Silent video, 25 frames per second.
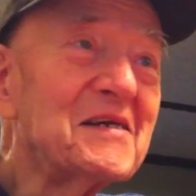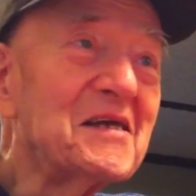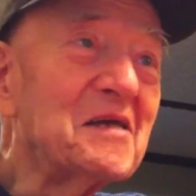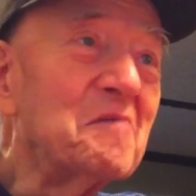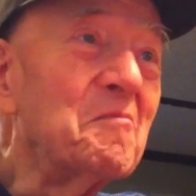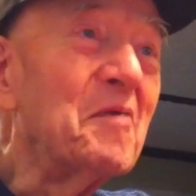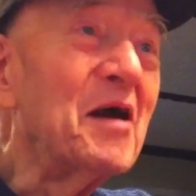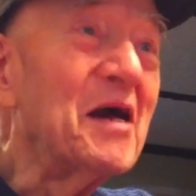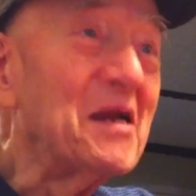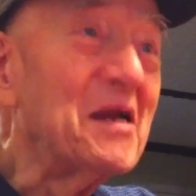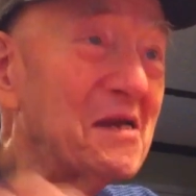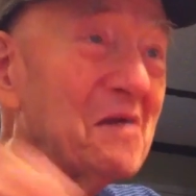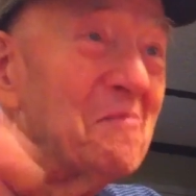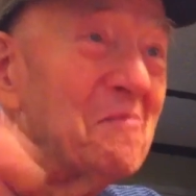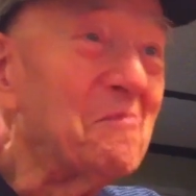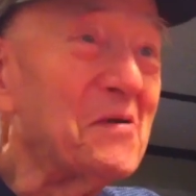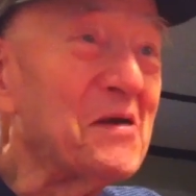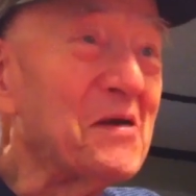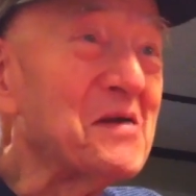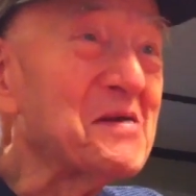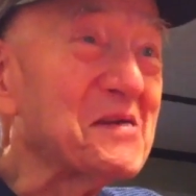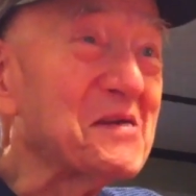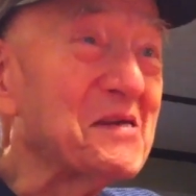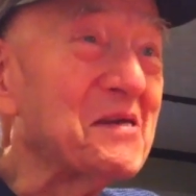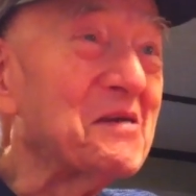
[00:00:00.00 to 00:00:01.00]
You imagine a
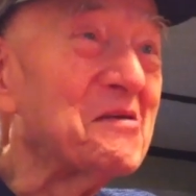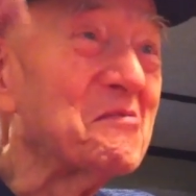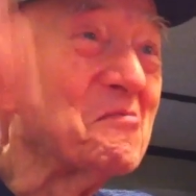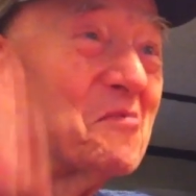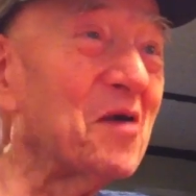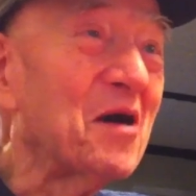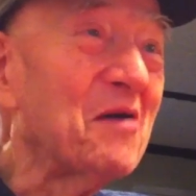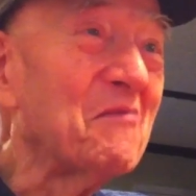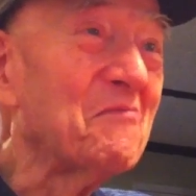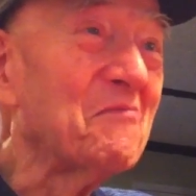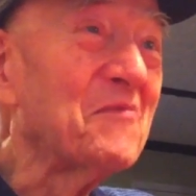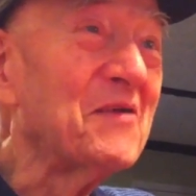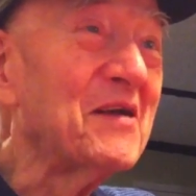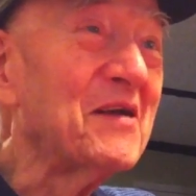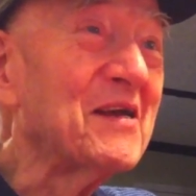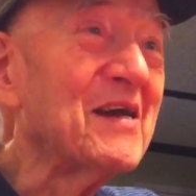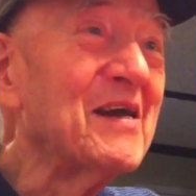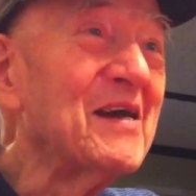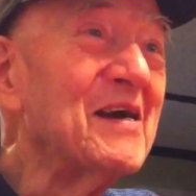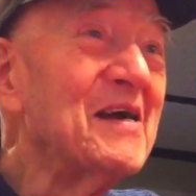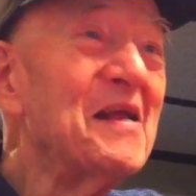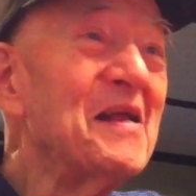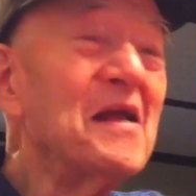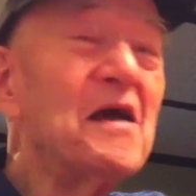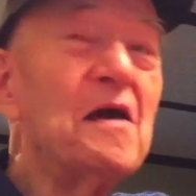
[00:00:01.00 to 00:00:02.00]
piston 12 feet?
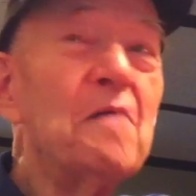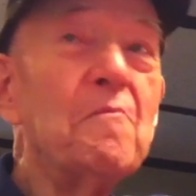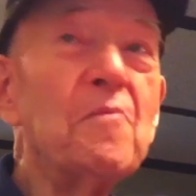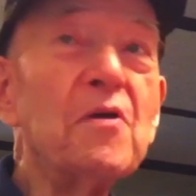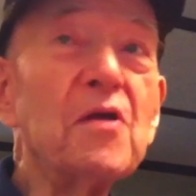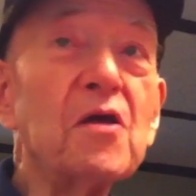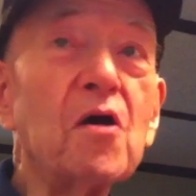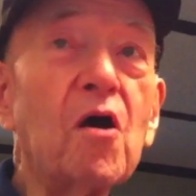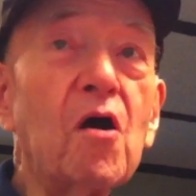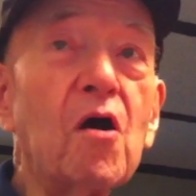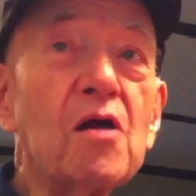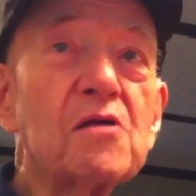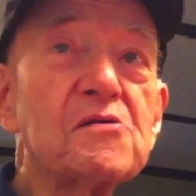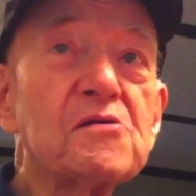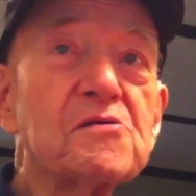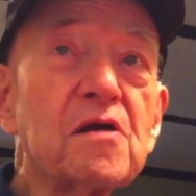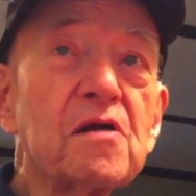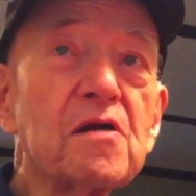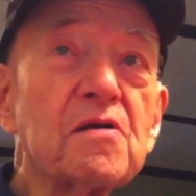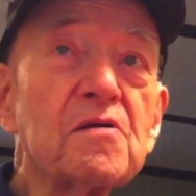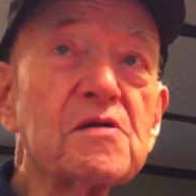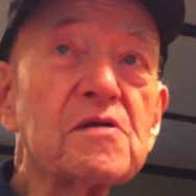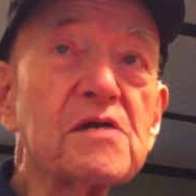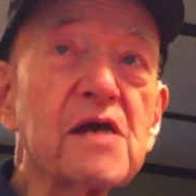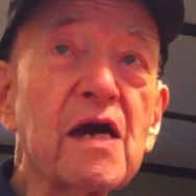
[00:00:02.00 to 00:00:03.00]
But all
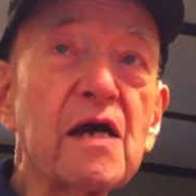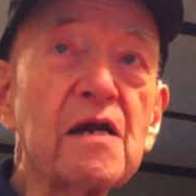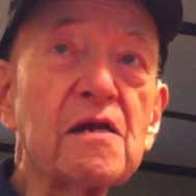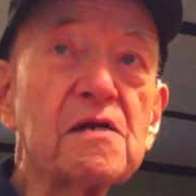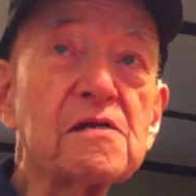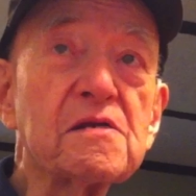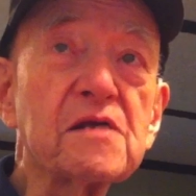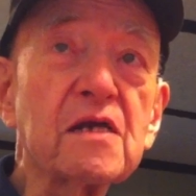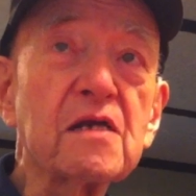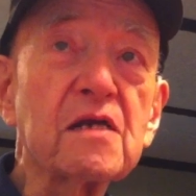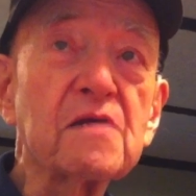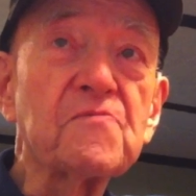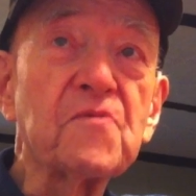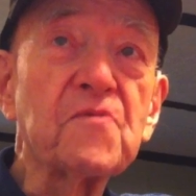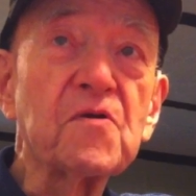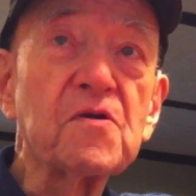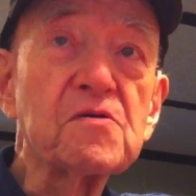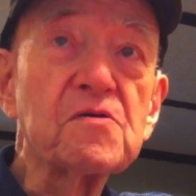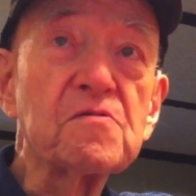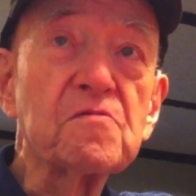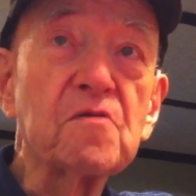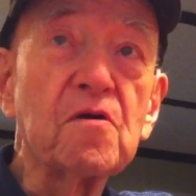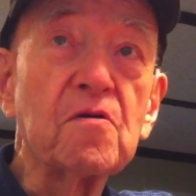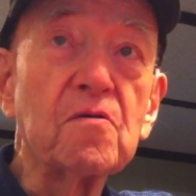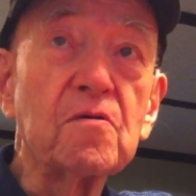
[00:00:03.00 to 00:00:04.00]
cylinders had a 6-foot
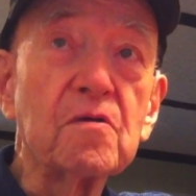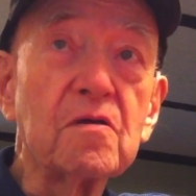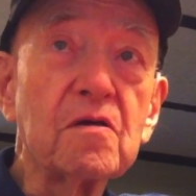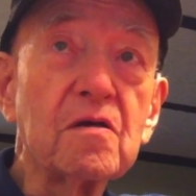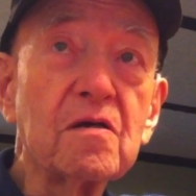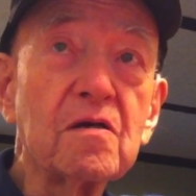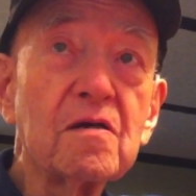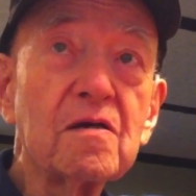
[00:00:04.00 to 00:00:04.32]
stroke.